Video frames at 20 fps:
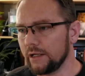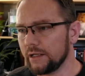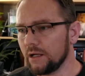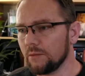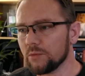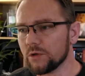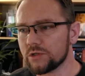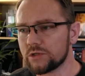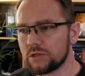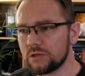
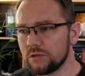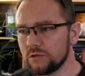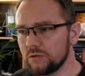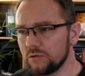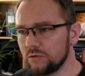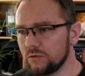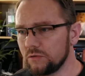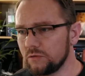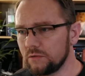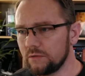Number
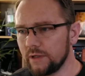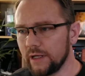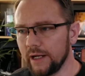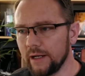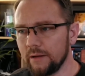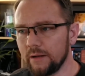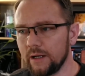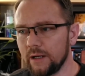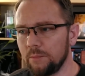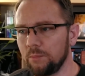2,
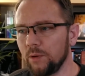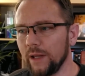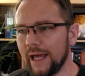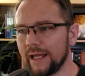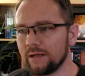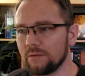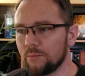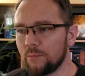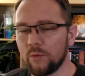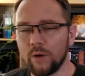a
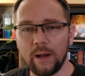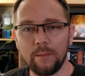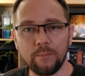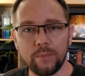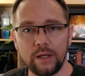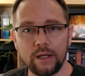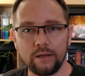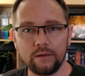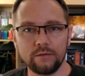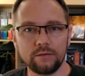Platinum
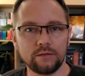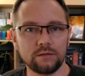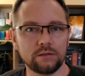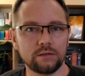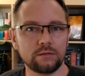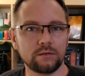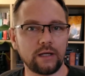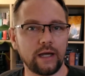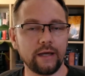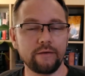Preppy.
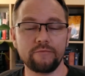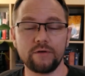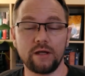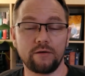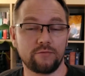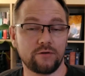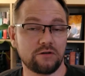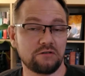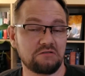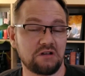I
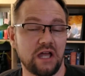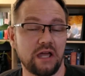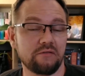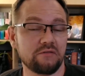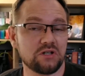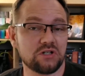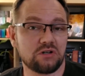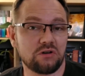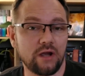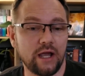
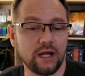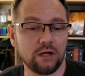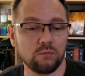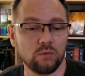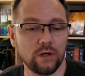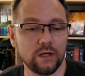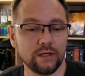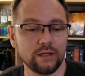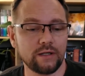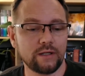haven't tried
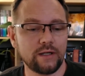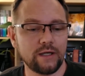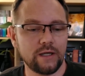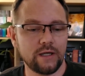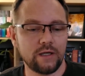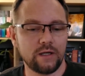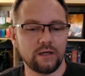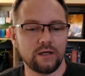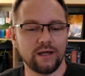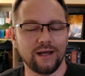one.
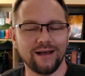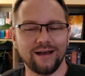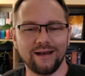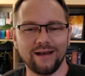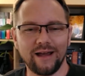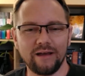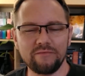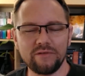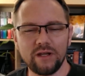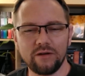
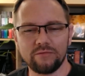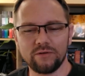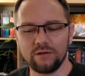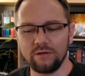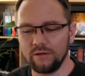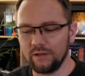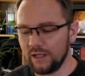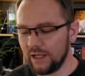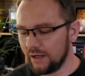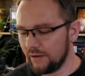I've never
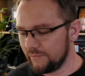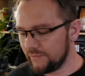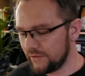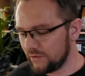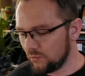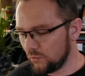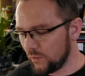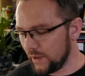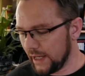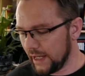loved
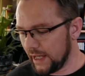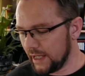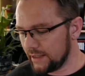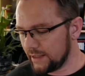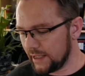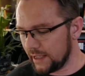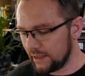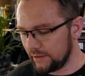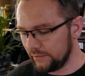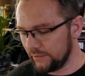the way
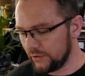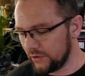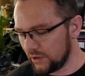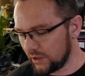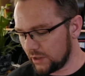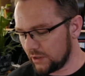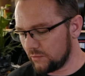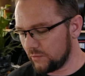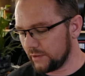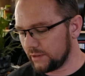they
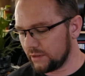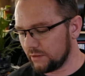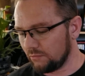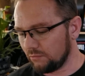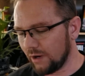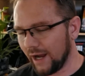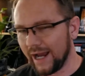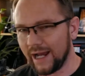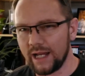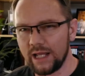look with the
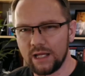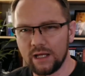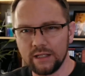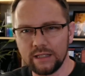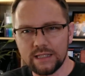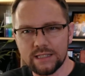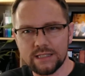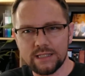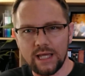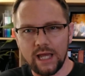writing
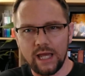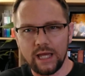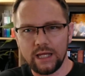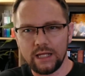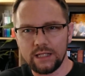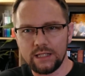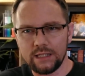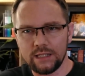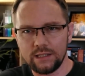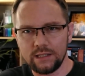on the
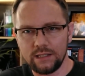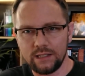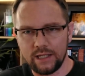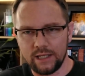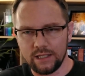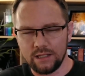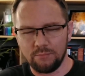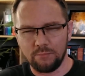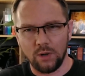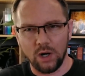side
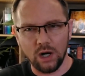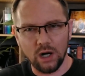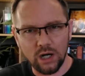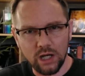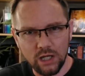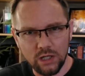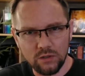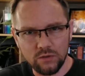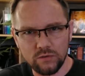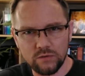and the
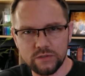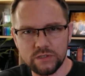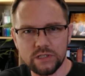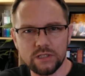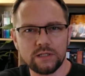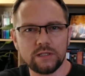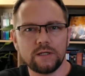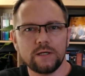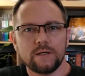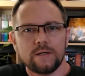barcodes.